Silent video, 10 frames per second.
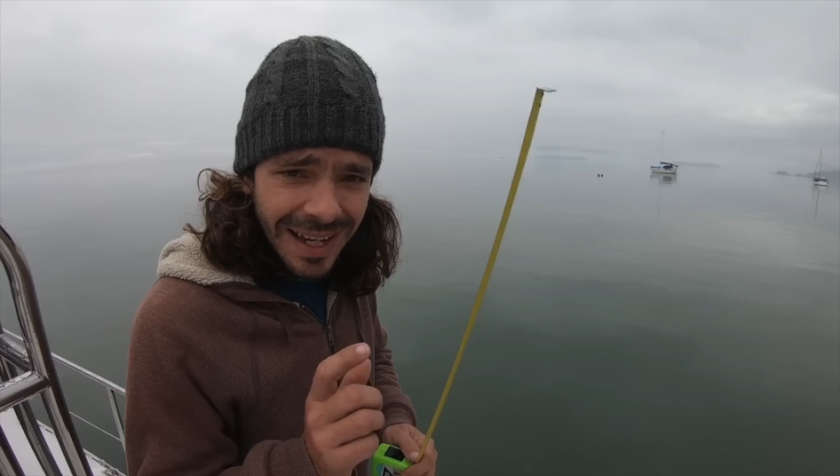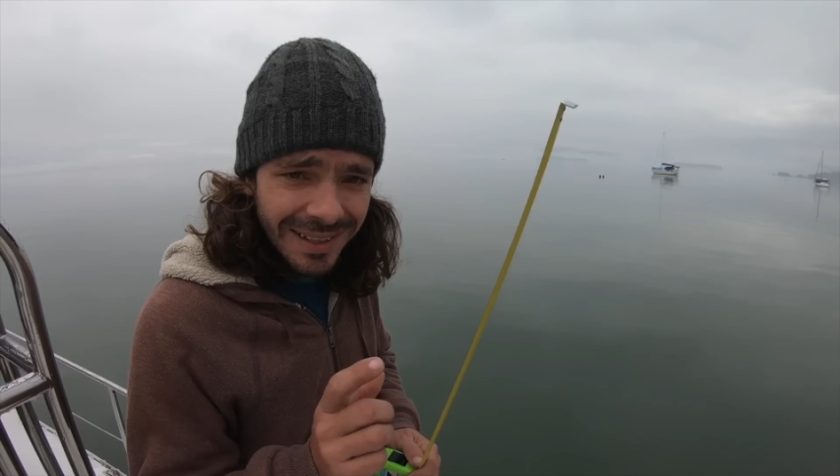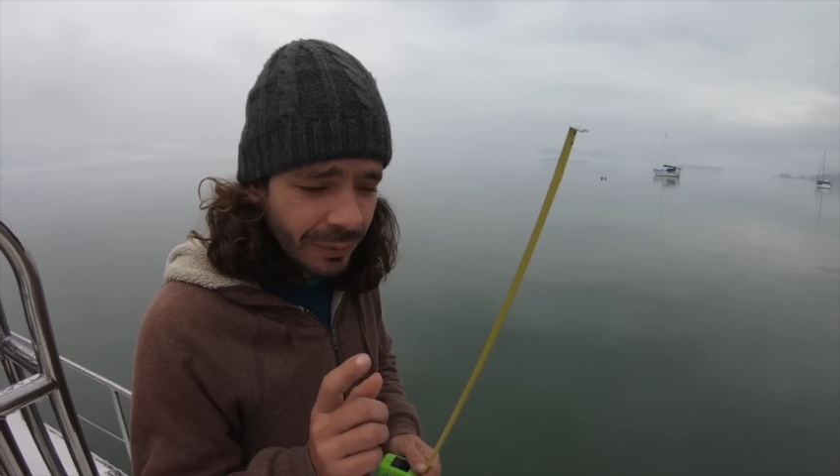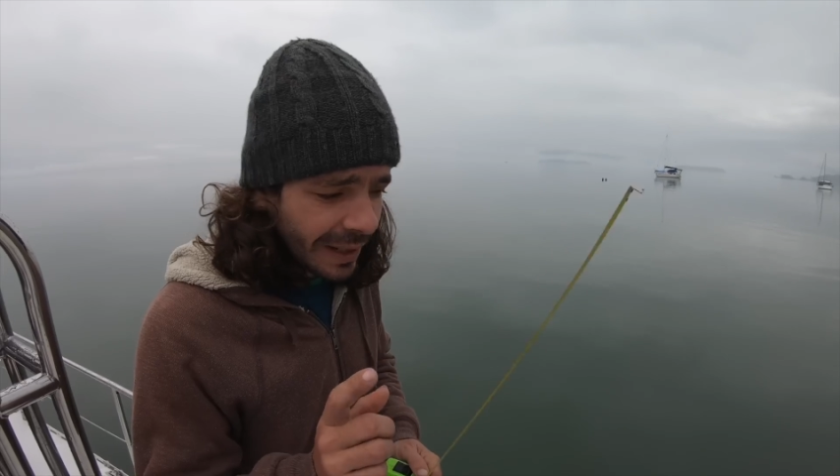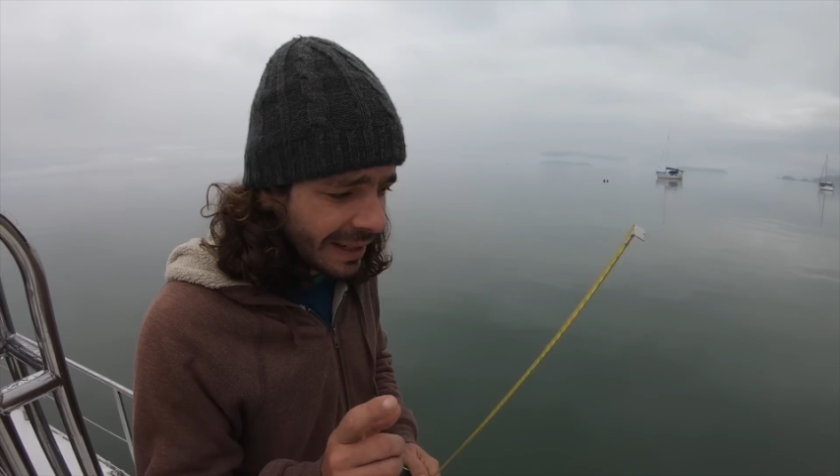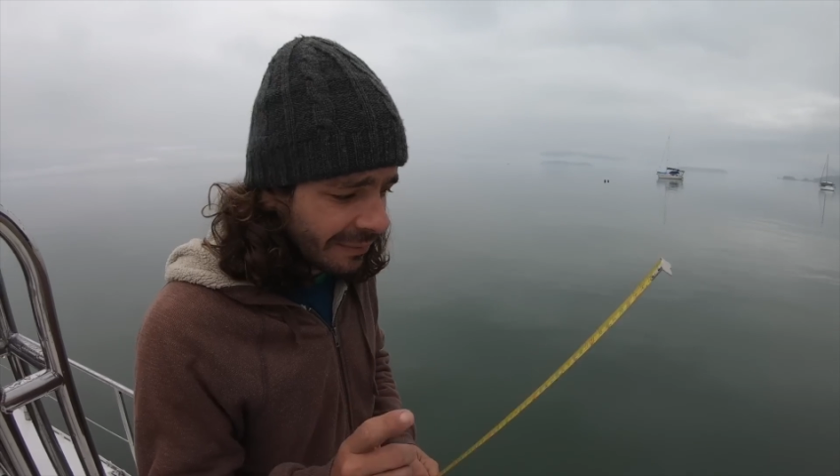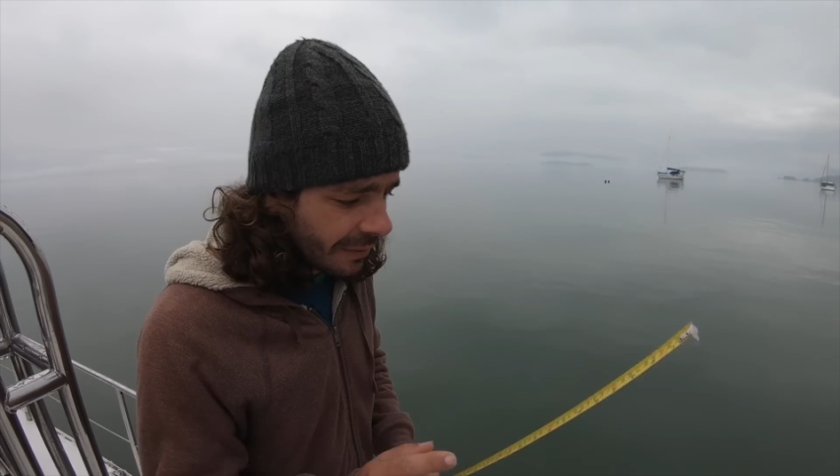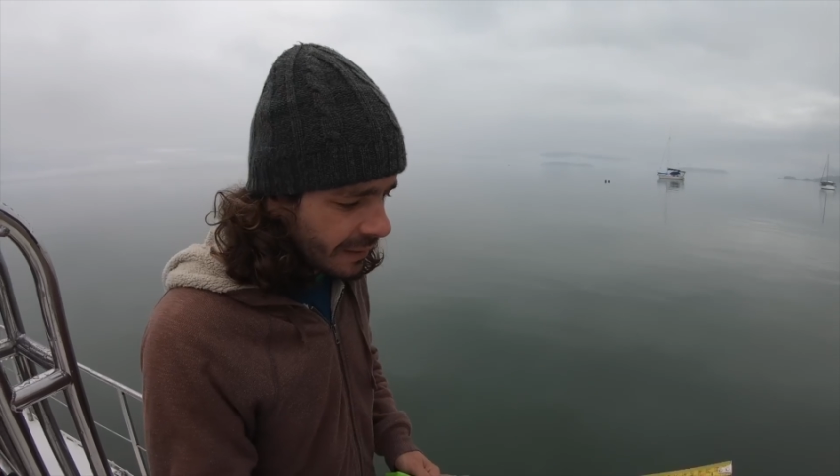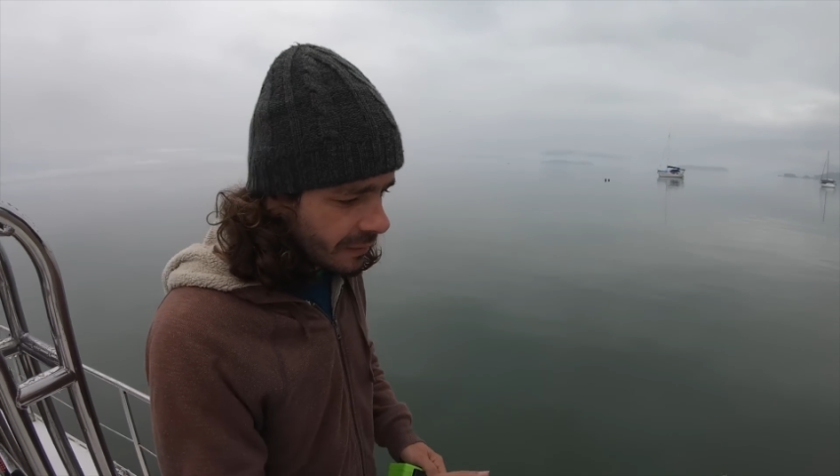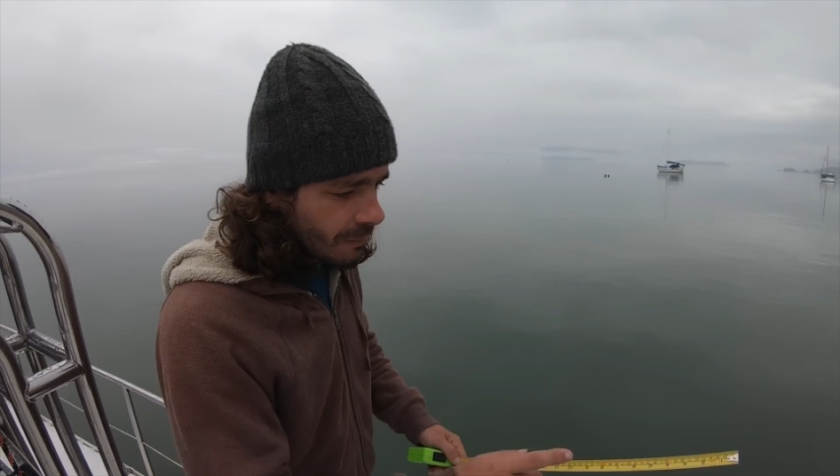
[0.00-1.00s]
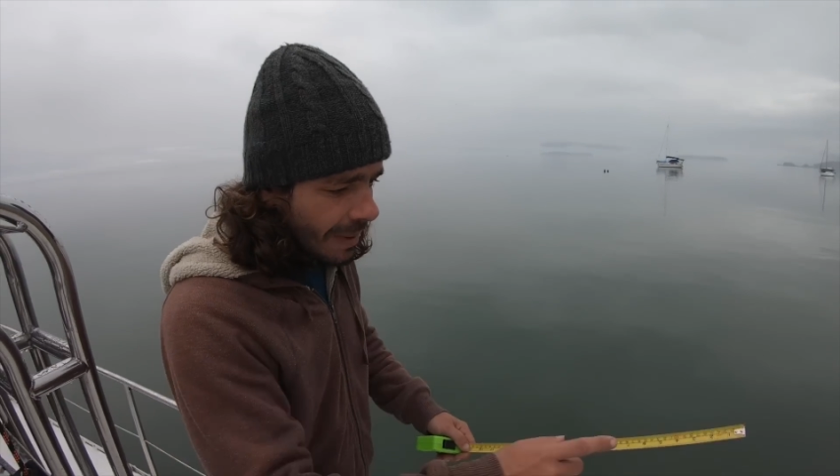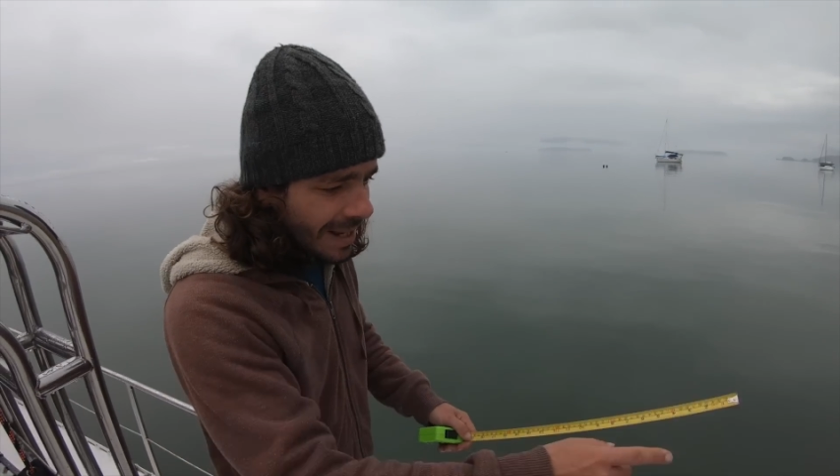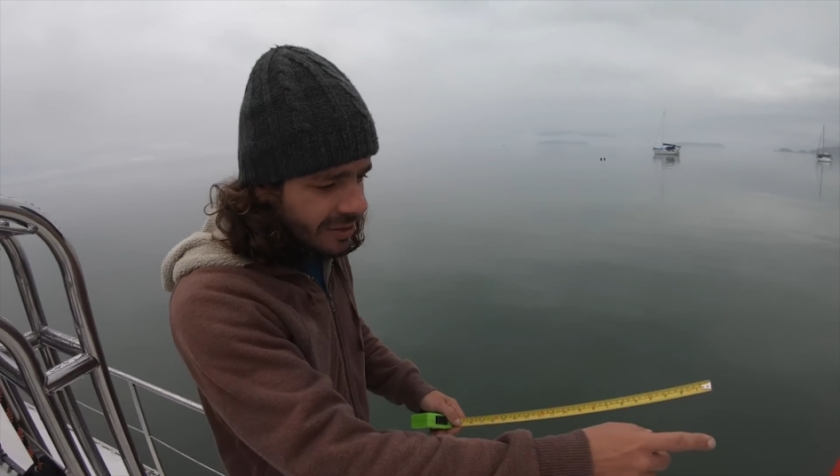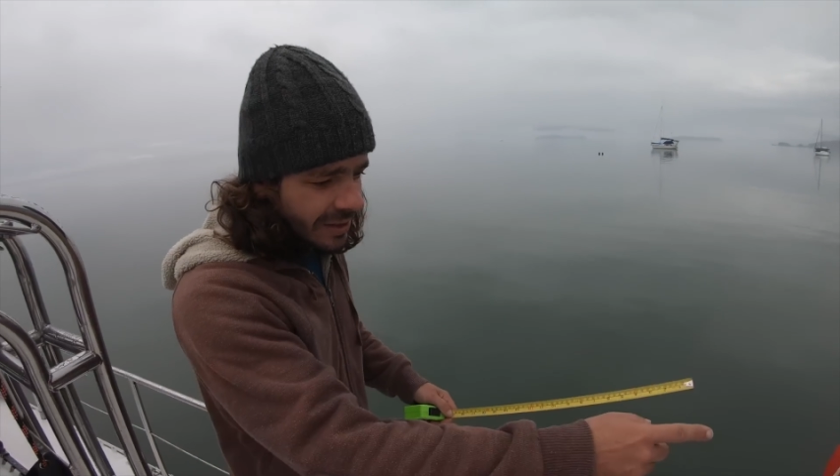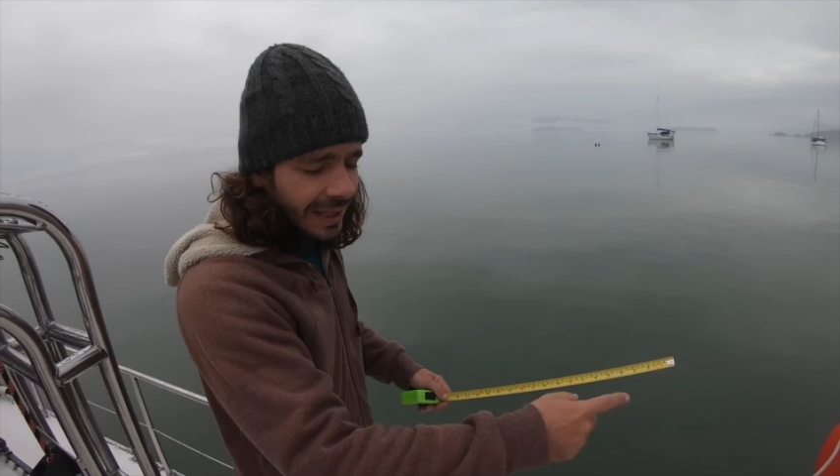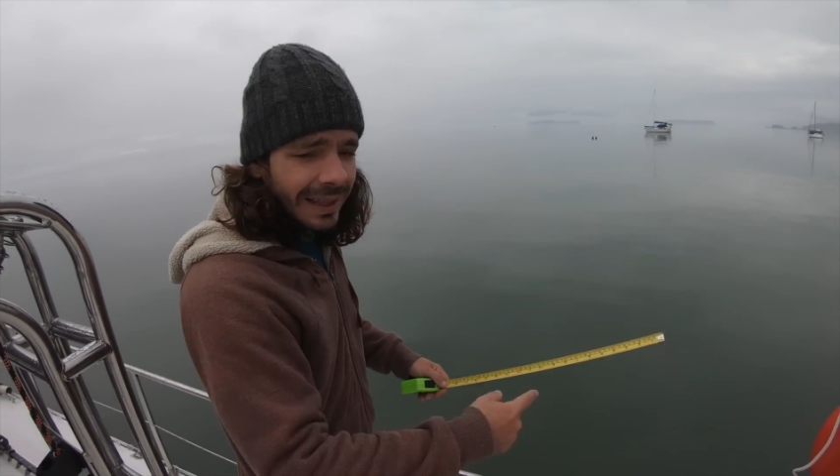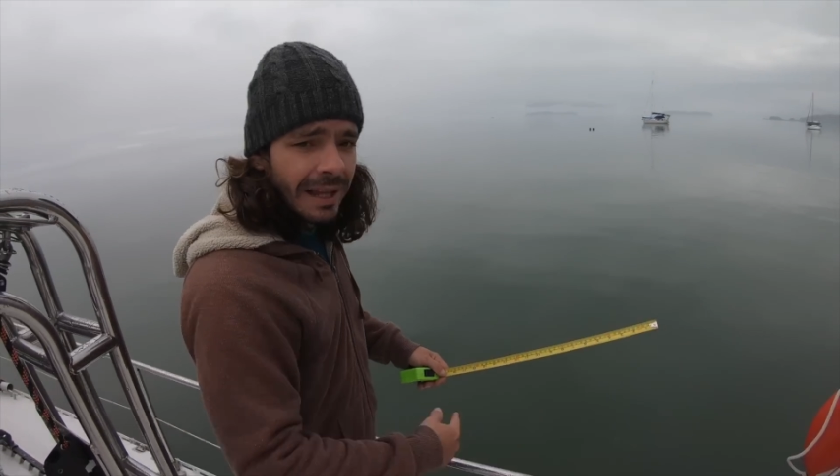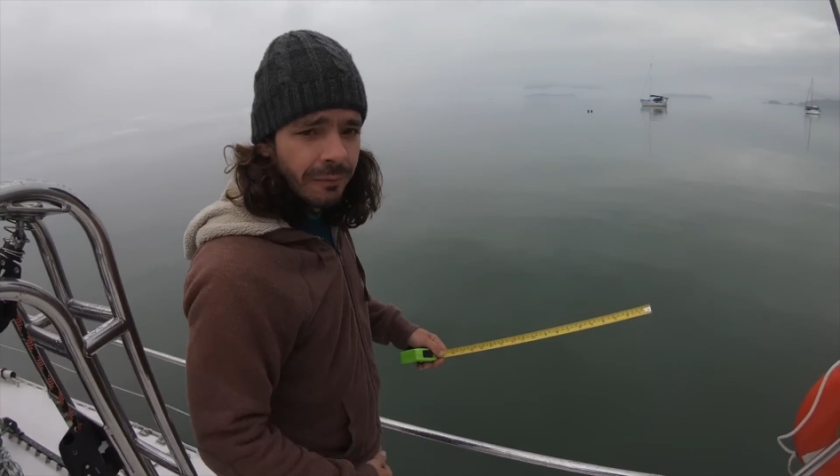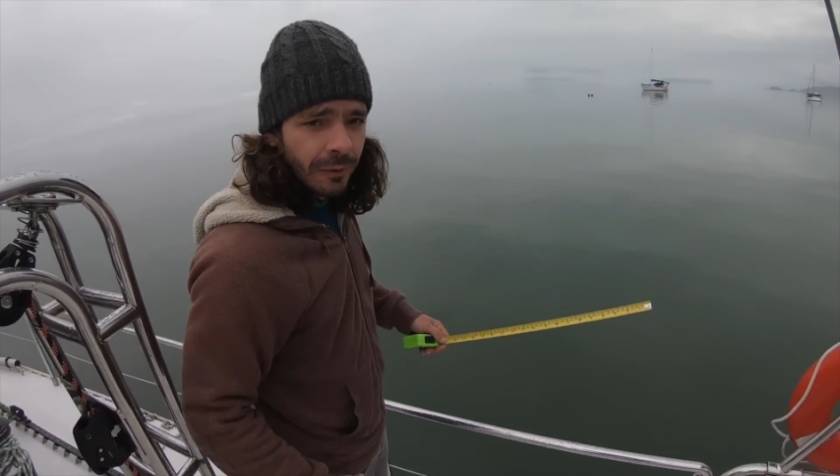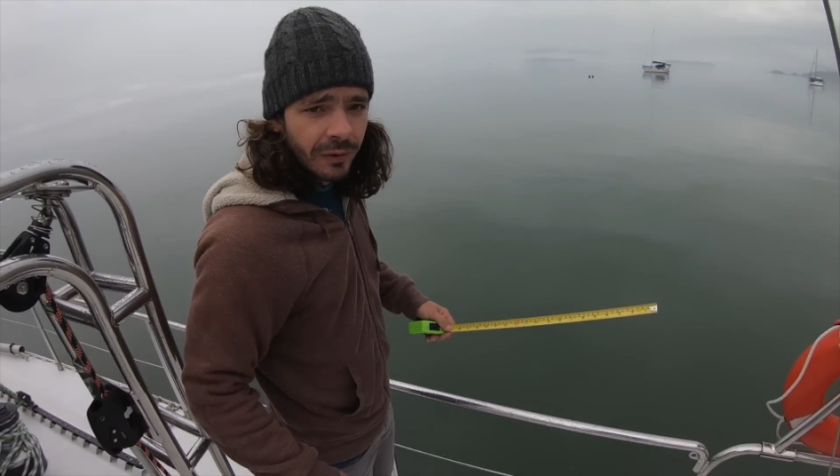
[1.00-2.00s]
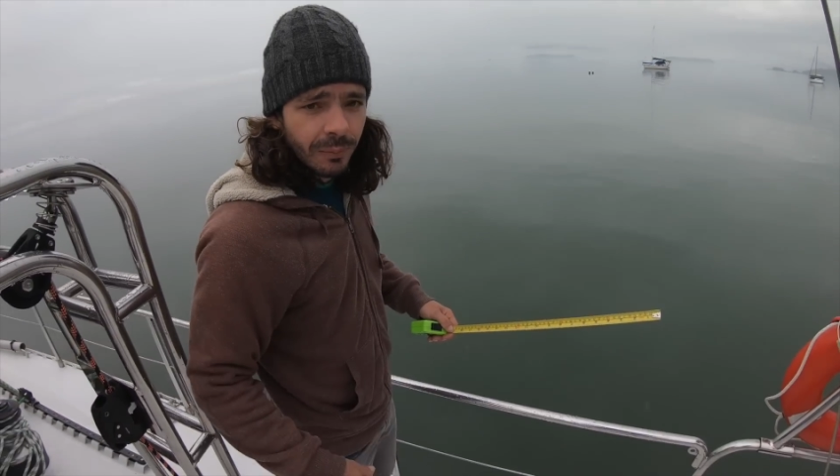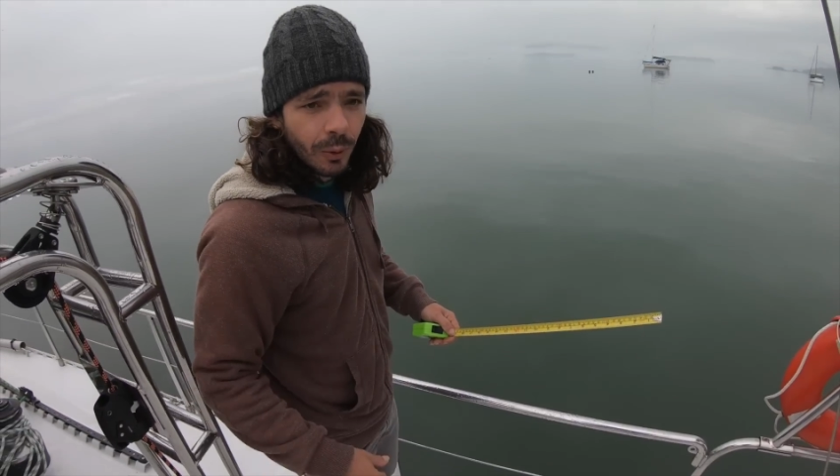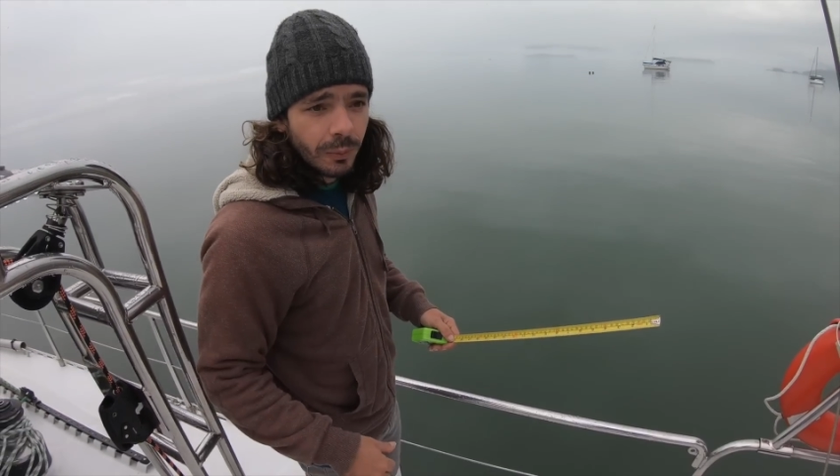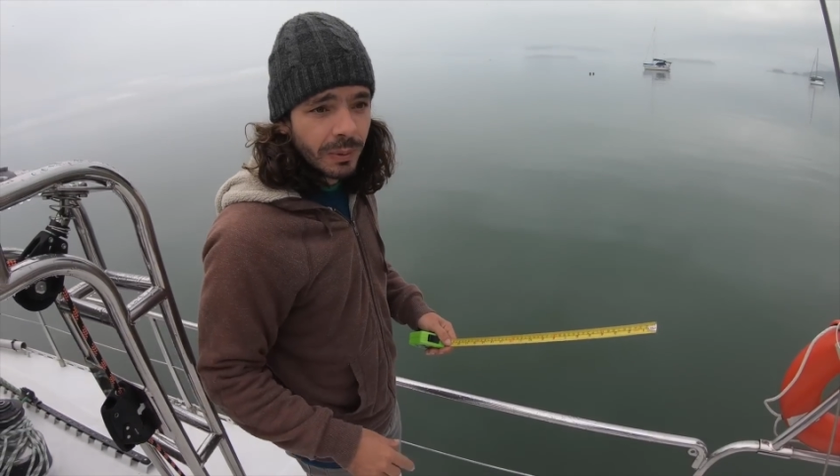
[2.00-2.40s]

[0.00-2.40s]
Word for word: task we have is to measure the length of the boat